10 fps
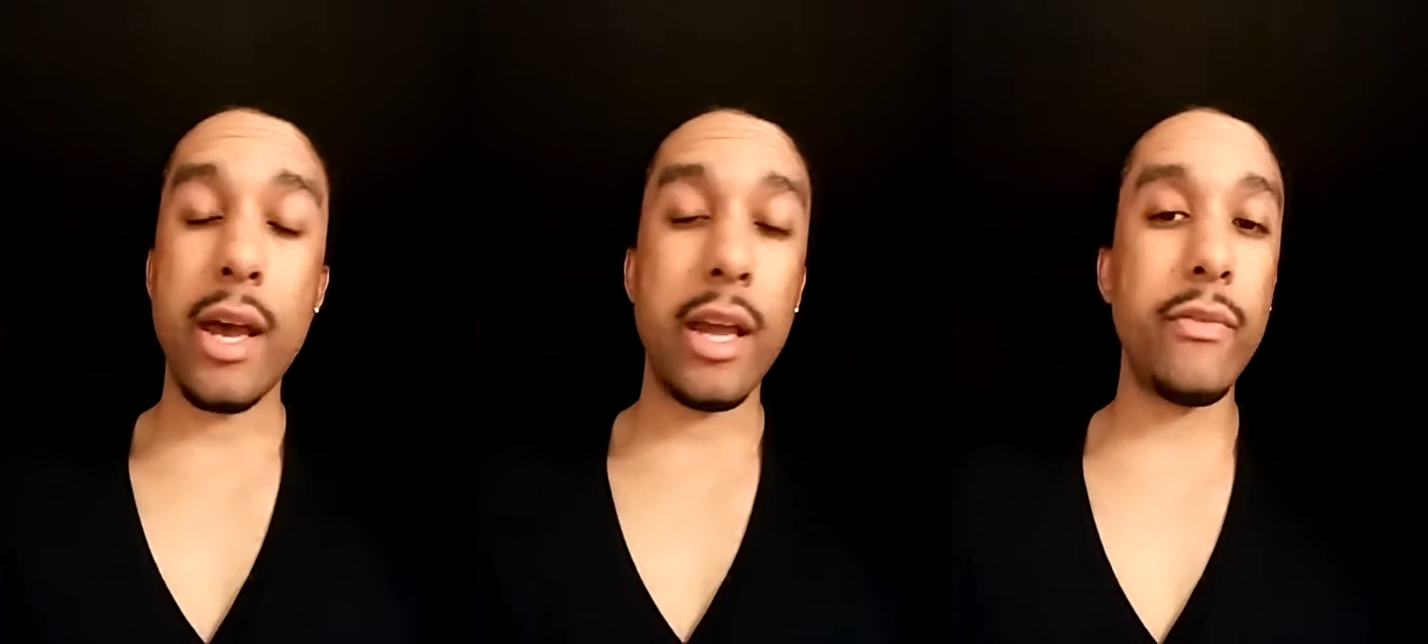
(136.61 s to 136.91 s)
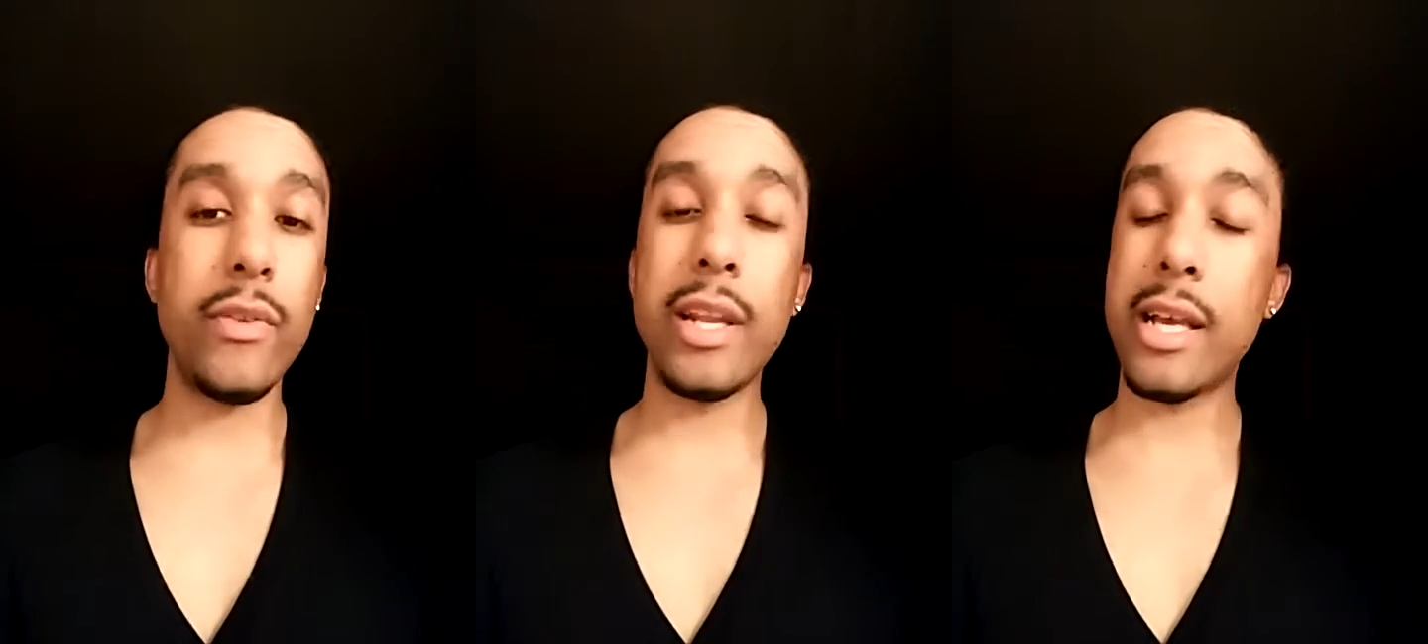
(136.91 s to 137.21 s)
And
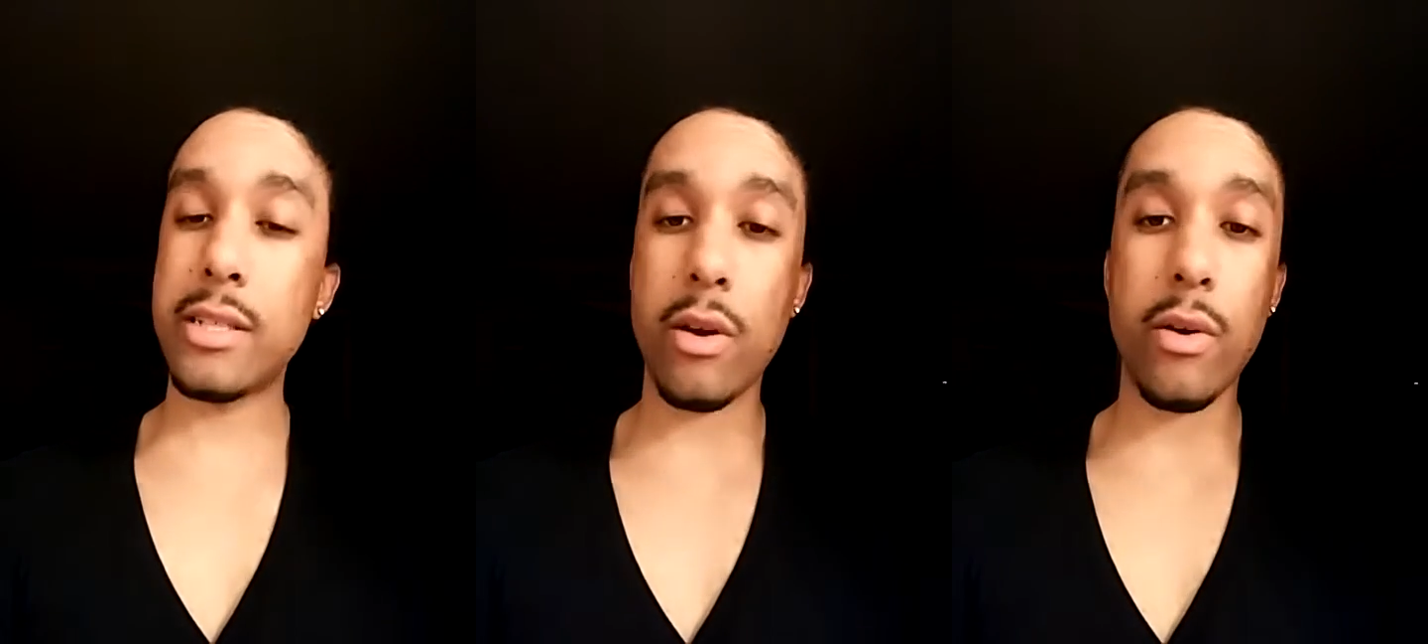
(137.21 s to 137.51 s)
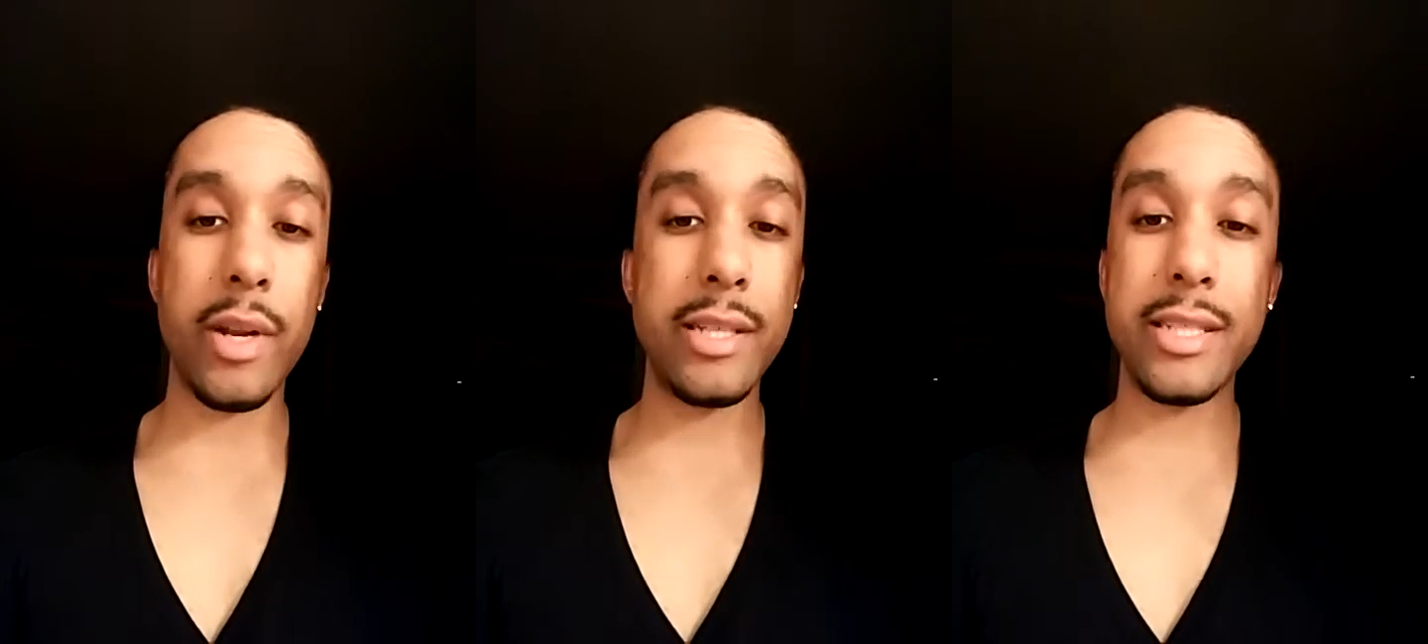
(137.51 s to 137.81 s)
if he lands it
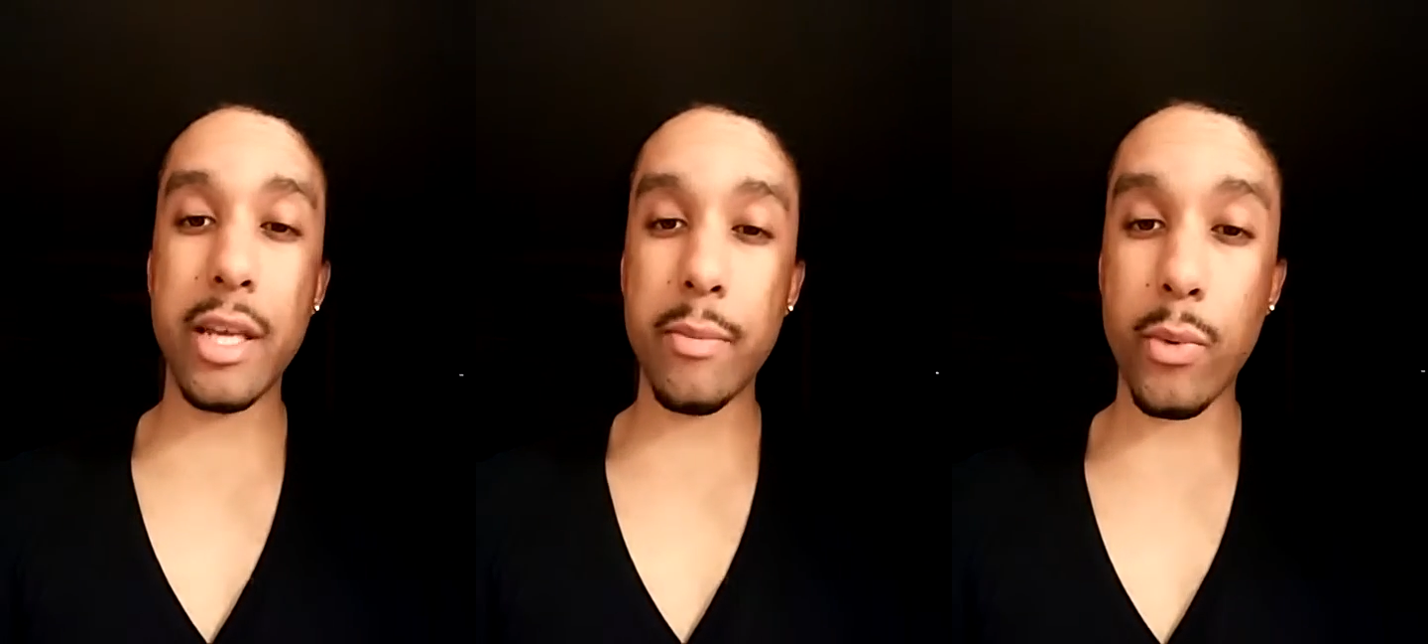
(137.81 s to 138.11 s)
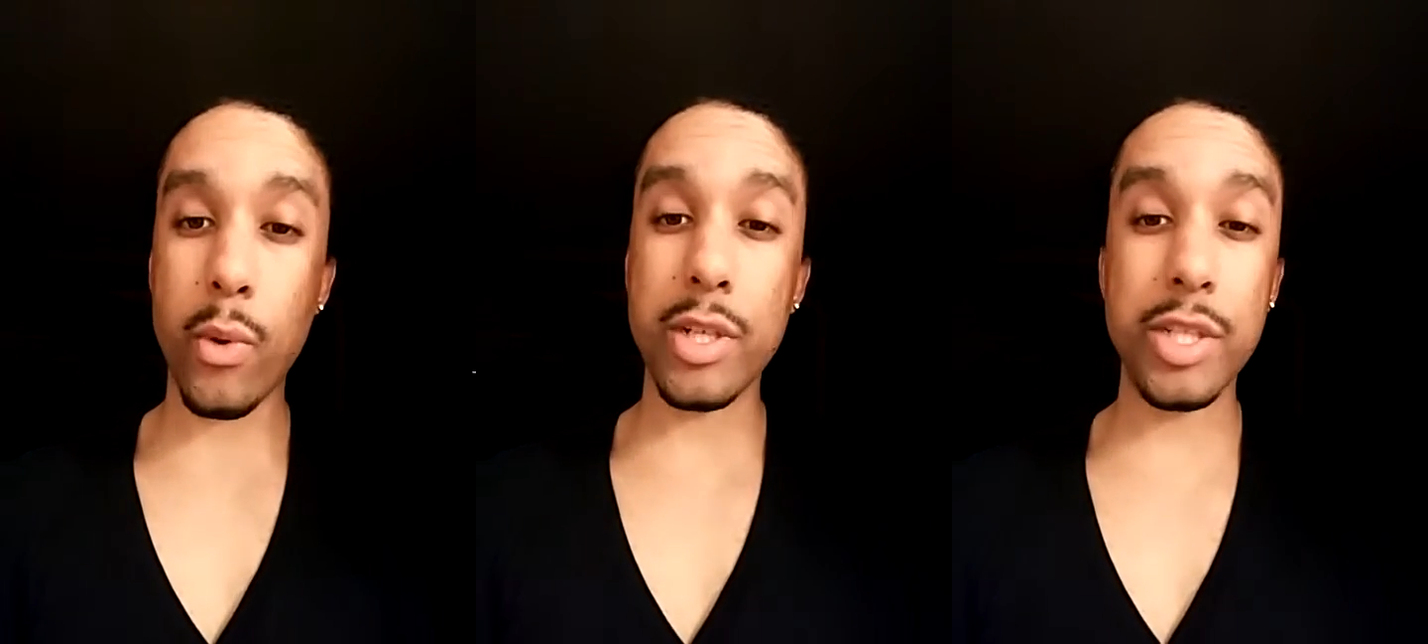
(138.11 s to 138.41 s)
on his
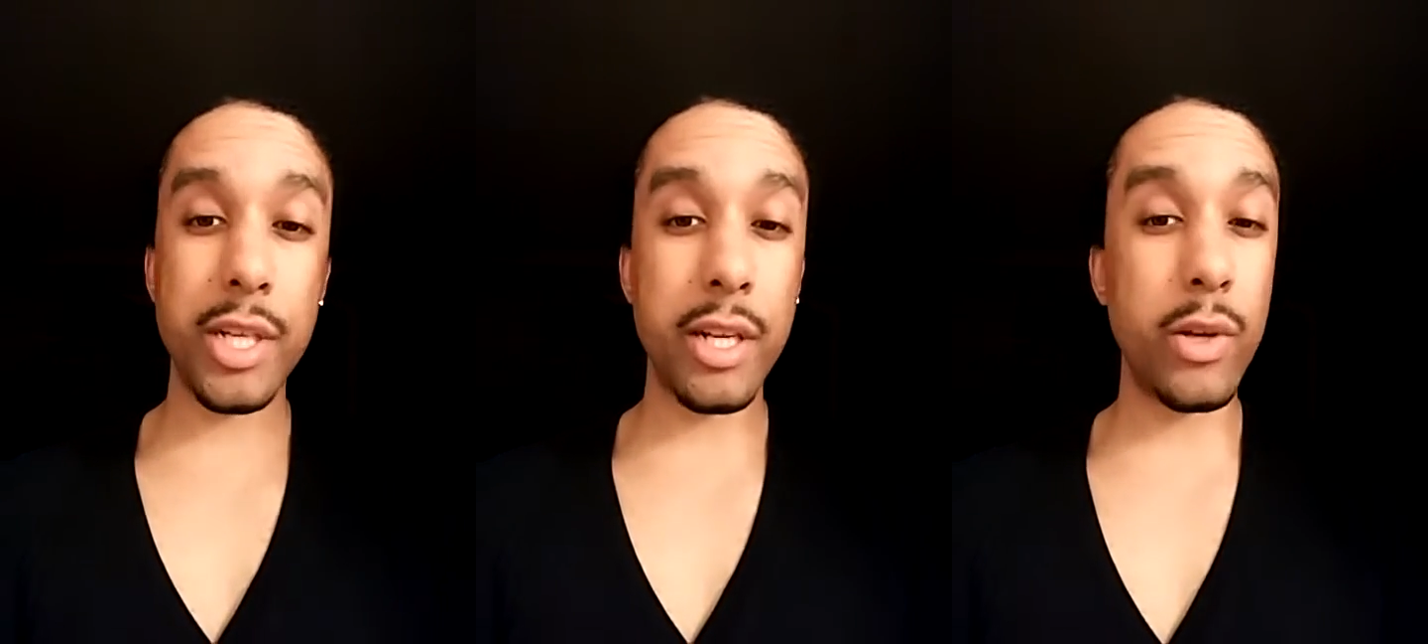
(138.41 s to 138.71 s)
temple or chin,